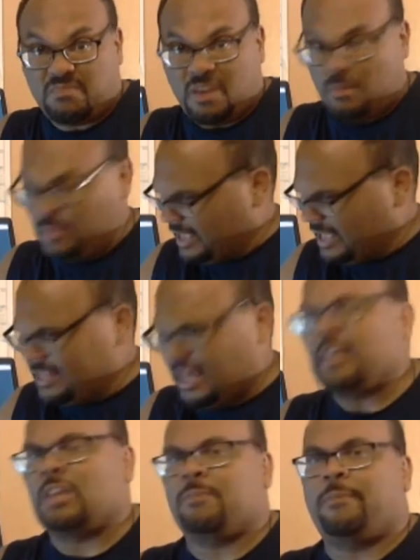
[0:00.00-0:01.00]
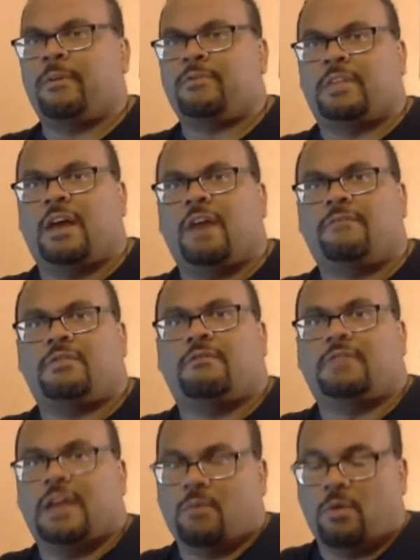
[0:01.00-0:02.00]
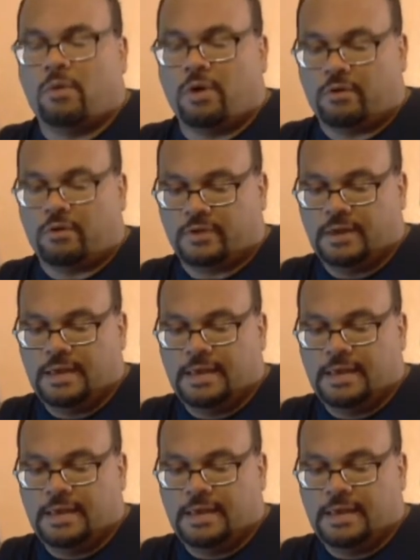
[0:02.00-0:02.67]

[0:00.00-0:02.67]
But again, that experience on the offensive line won't hurt.